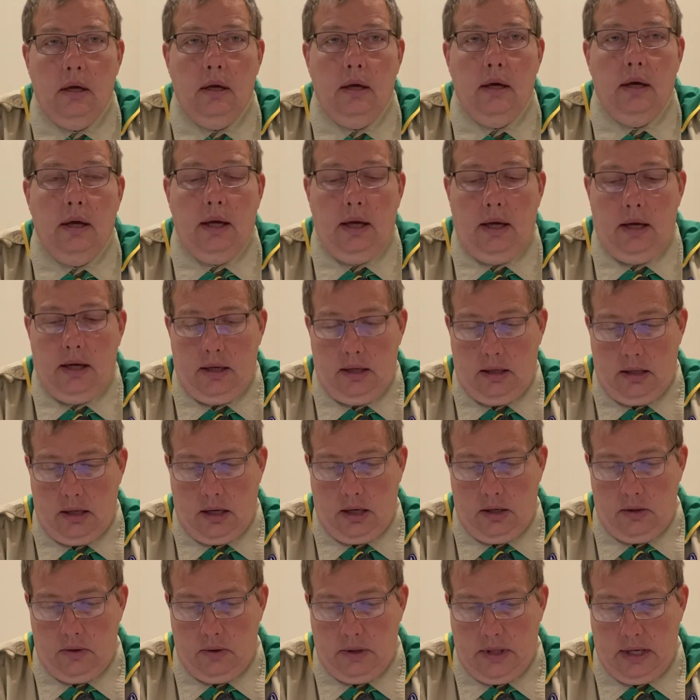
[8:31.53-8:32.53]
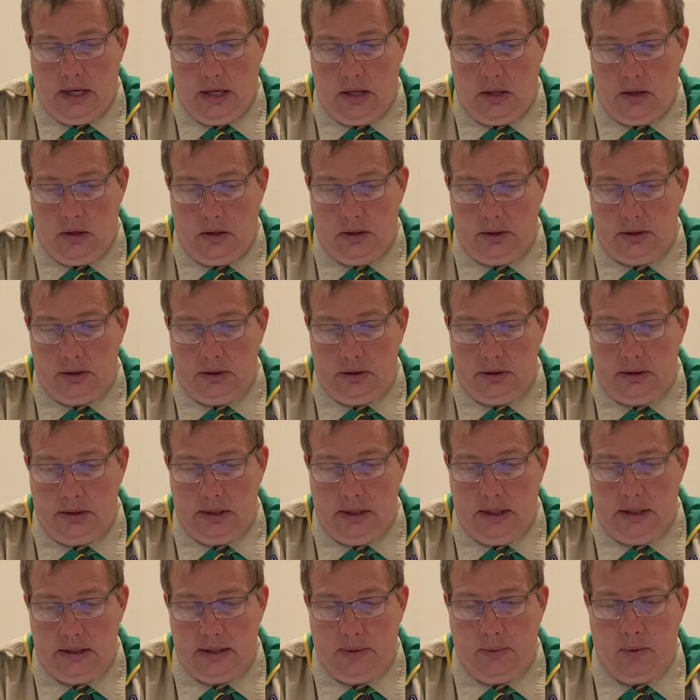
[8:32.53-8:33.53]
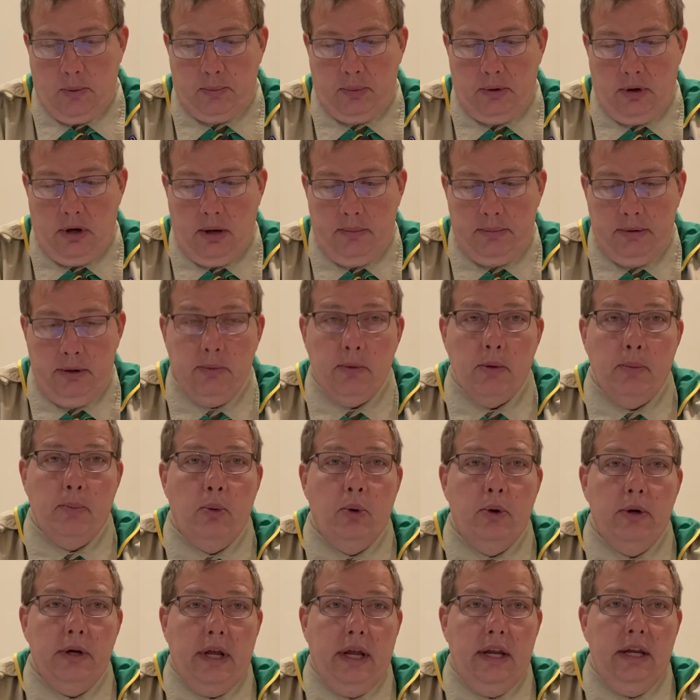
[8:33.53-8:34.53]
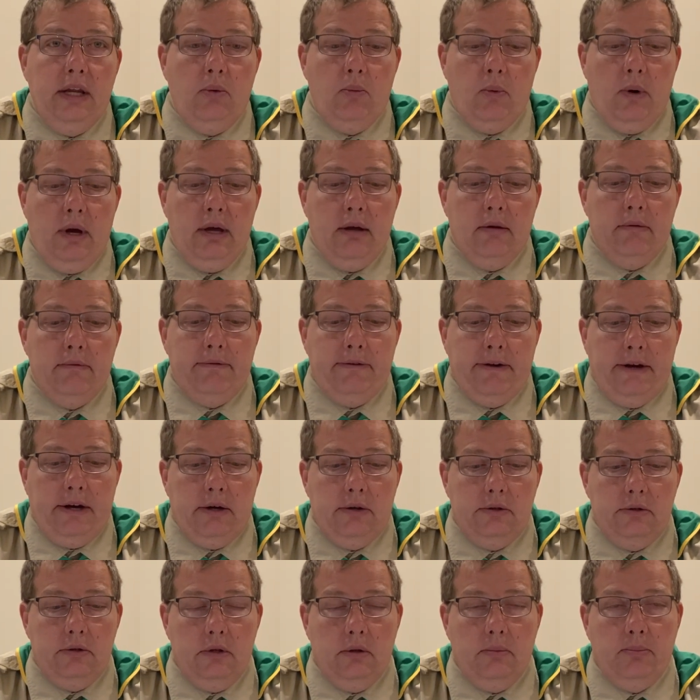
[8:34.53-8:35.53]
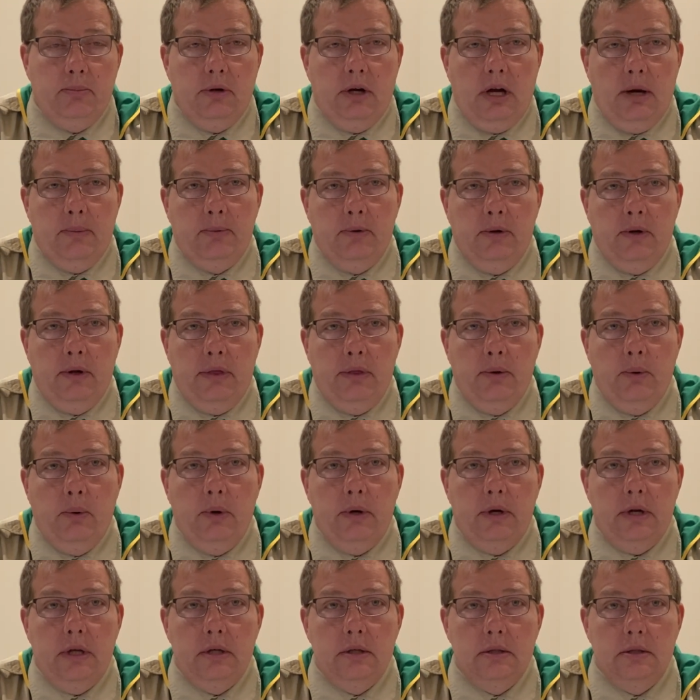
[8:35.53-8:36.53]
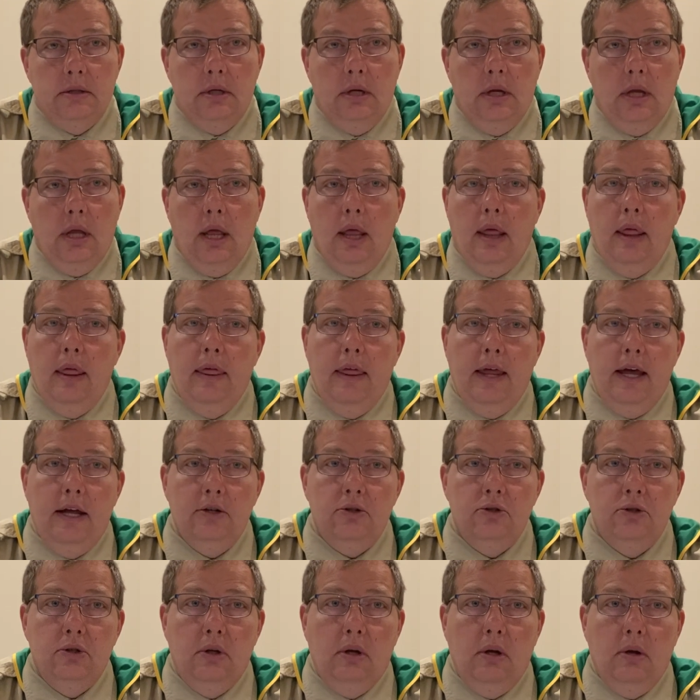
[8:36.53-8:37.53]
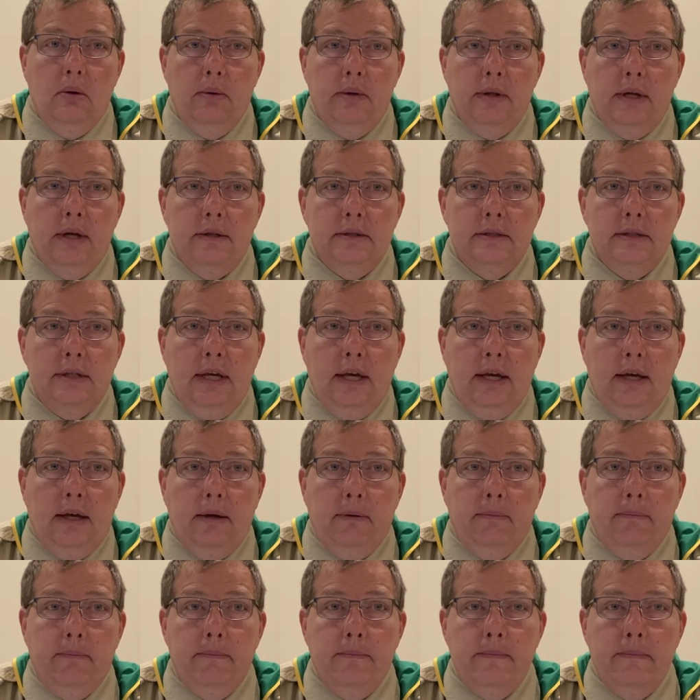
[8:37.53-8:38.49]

And under that, it also says, I will promptly report any wildfire to the proper authorities. That should go without saying.